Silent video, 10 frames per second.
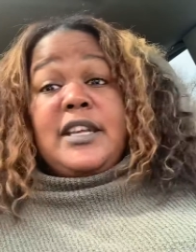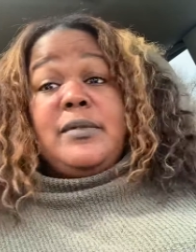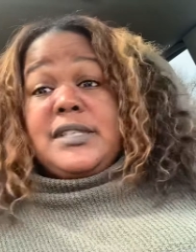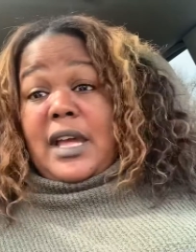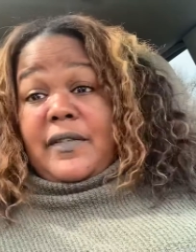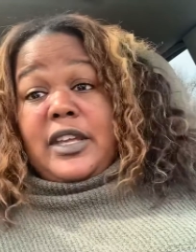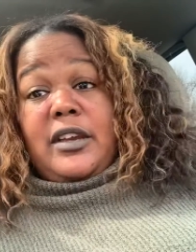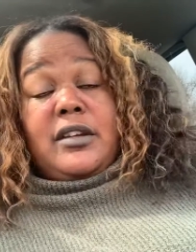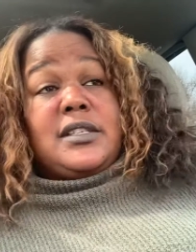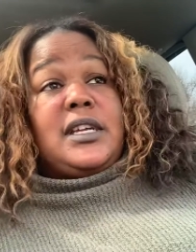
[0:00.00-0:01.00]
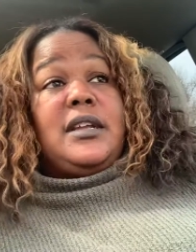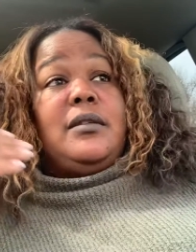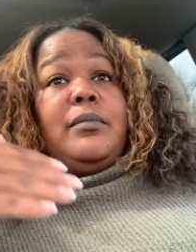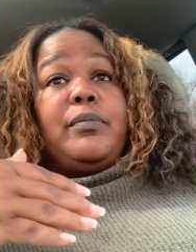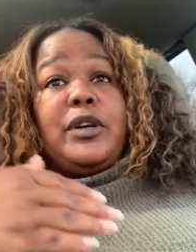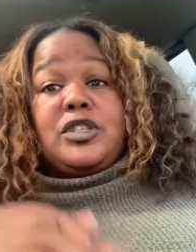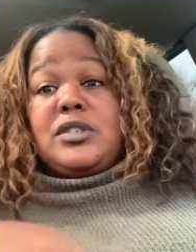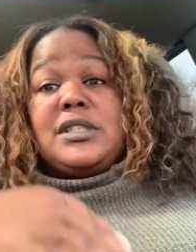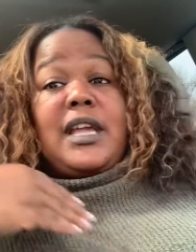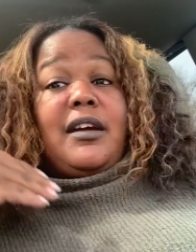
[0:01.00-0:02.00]
it was seven years in prince
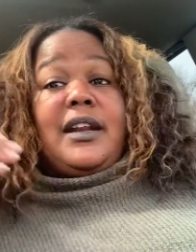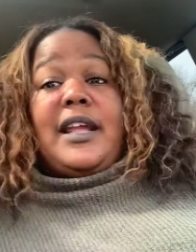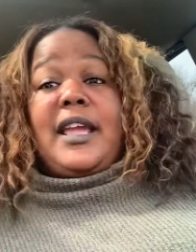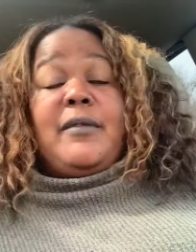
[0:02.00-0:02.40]
george's county they,